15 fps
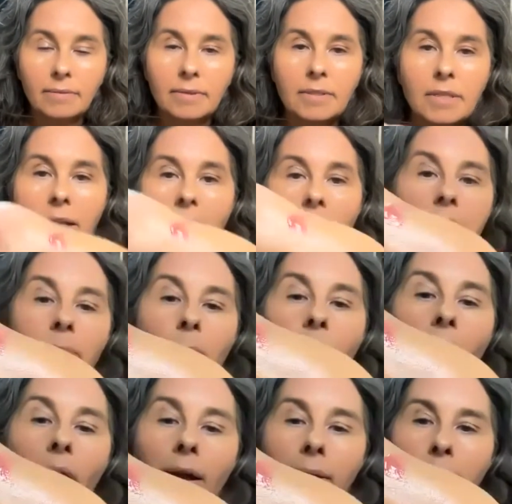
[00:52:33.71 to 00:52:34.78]
So that's
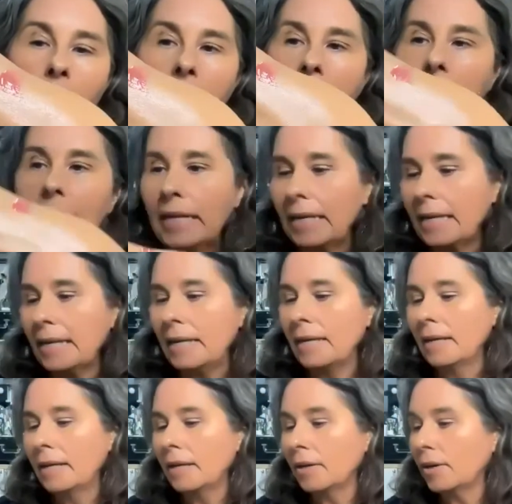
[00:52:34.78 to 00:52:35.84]
my pinky
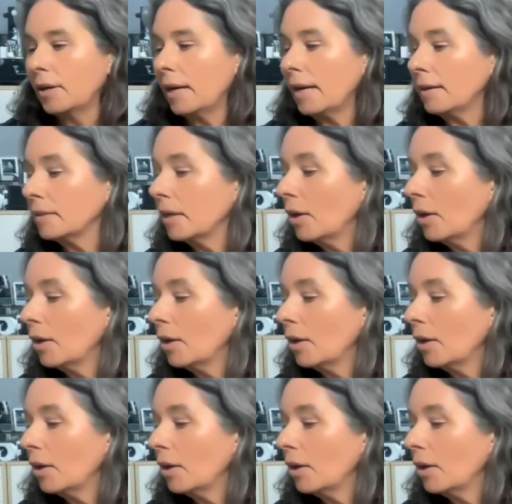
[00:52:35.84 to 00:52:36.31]
colour.